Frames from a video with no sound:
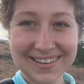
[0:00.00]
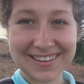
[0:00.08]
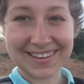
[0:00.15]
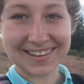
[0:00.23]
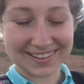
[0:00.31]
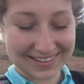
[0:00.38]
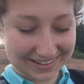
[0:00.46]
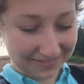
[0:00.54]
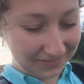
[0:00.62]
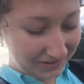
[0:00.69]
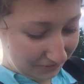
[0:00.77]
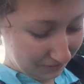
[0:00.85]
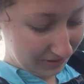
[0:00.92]
and them
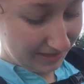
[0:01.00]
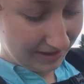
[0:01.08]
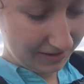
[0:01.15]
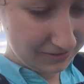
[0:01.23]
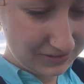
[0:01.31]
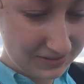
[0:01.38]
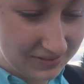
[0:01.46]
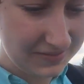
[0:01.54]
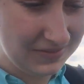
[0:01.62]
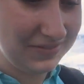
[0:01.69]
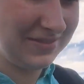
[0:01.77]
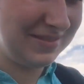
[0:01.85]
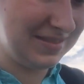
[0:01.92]
without
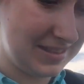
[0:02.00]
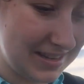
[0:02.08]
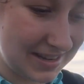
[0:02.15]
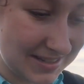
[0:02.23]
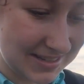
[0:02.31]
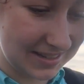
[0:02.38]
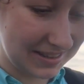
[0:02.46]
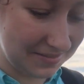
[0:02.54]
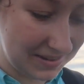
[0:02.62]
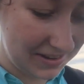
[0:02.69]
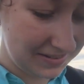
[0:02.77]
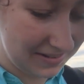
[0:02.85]
testing them out